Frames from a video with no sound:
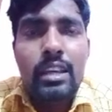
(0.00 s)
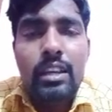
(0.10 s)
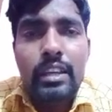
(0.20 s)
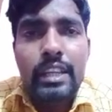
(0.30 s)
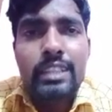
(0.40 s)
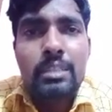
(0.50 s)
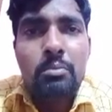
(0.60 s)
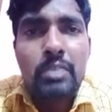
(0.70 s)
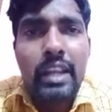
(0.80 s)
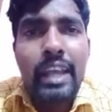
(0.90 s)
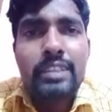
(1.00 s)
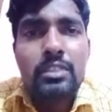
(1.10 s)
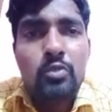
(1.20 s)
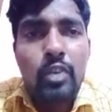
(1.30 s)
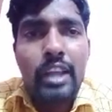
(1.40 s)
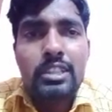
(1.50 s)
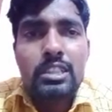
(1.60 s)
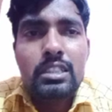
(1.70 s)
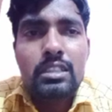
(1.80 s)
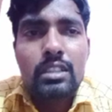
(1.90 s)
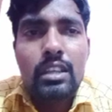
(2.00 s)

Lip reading: getting some cracks and fractures.